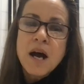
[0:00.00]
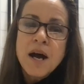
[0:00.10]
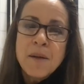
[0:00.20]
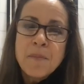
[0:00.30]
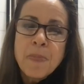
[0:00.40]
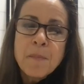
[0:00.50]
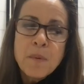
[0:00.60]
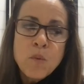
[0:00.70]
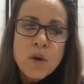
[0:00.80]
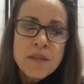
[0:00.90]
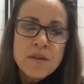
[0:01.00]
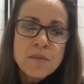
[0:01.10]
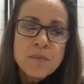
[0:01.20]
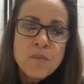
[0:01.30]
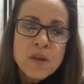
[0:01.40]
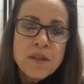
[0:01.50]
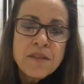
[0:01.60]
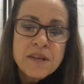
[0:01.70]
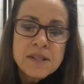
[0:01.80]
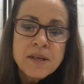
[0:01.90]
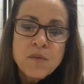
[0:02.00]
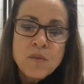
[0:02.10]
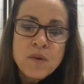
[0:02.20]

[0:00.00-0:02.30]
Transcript: But one of the things that